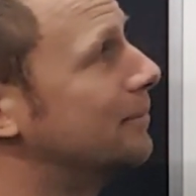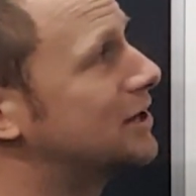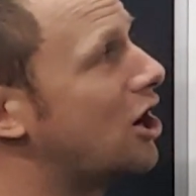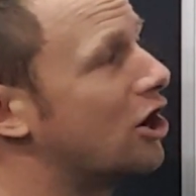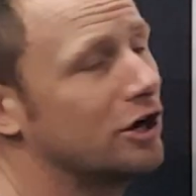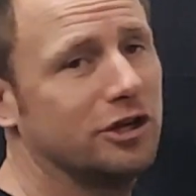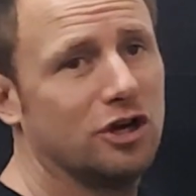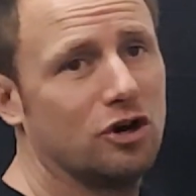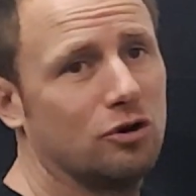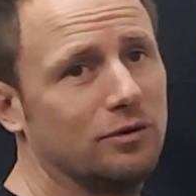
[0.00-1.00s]

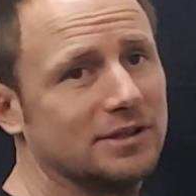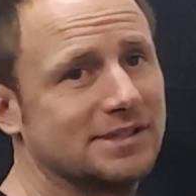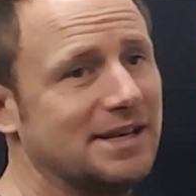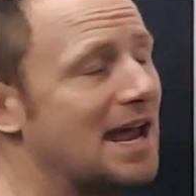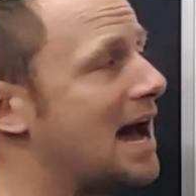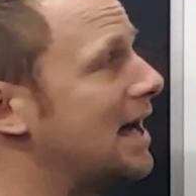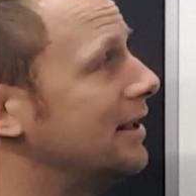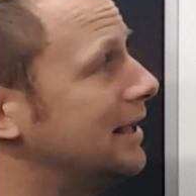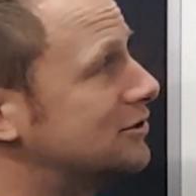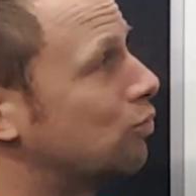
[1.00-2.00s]
Cardio is
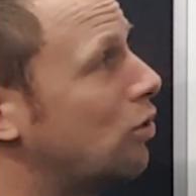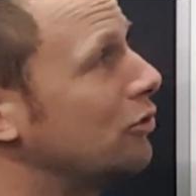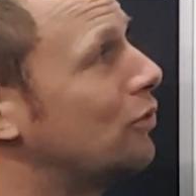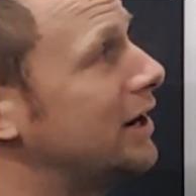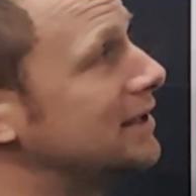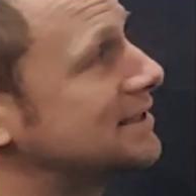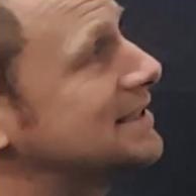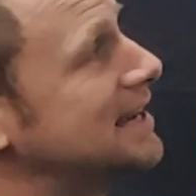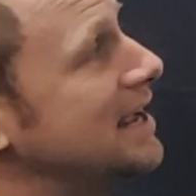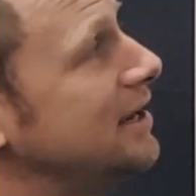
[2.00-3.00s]
not, it's one way to
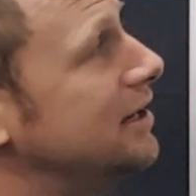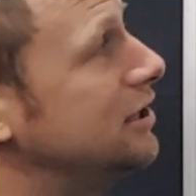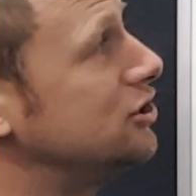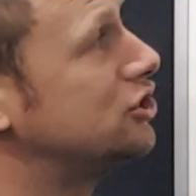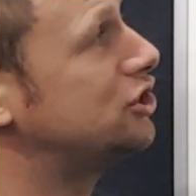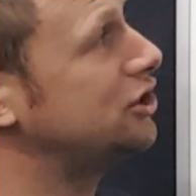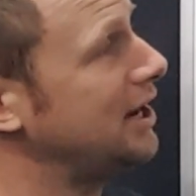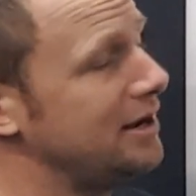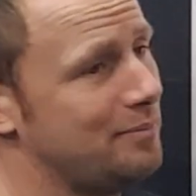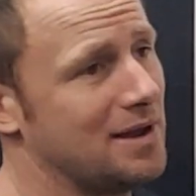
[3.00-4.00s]
stay in
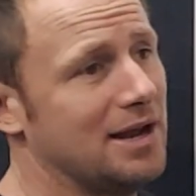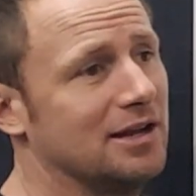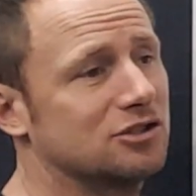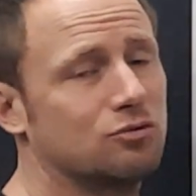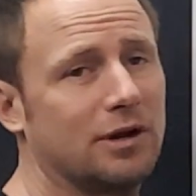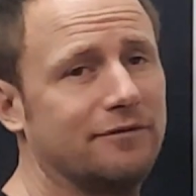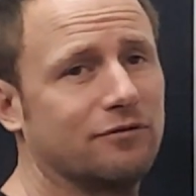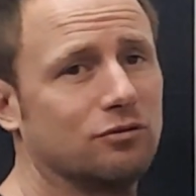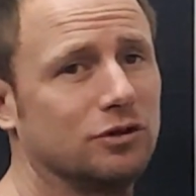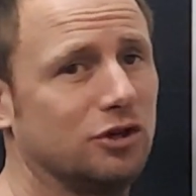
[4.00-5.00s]
shape, and it's great
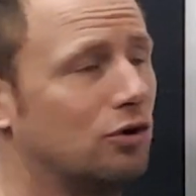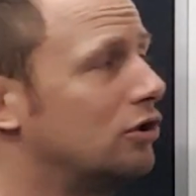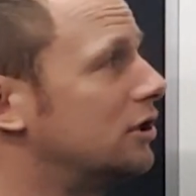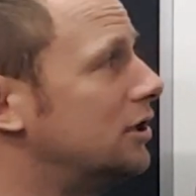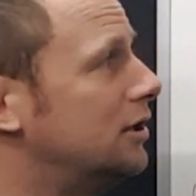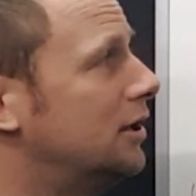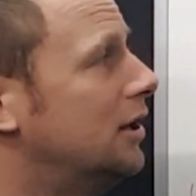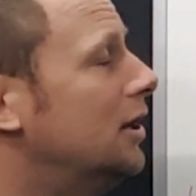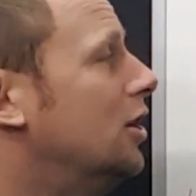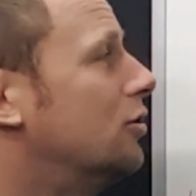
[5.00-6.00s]
for your
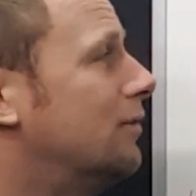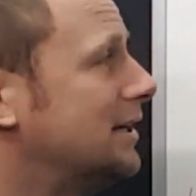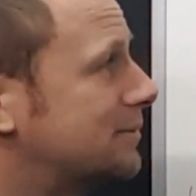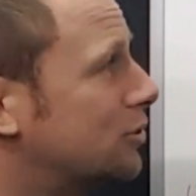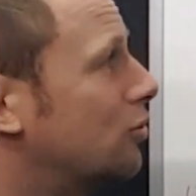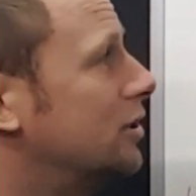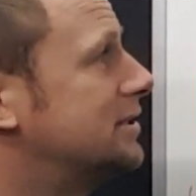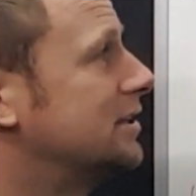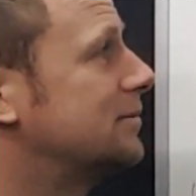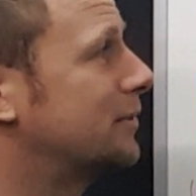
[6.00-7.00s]
respiratory
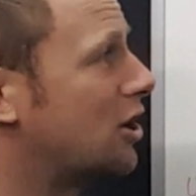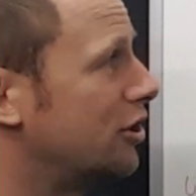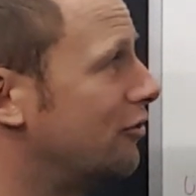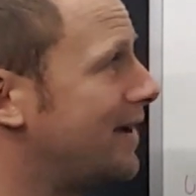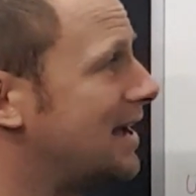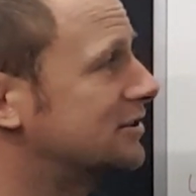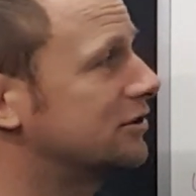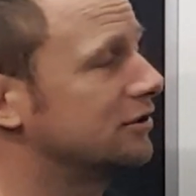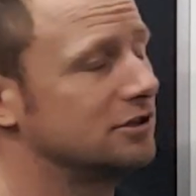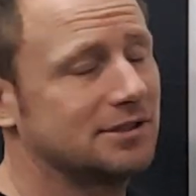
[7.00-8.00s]
system,
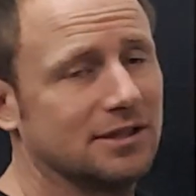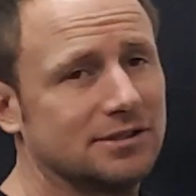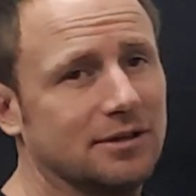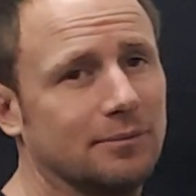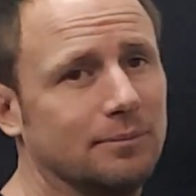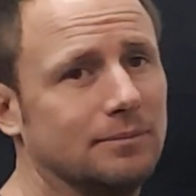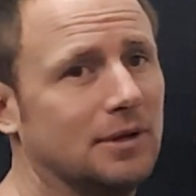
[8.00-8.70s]
cardiovascular system.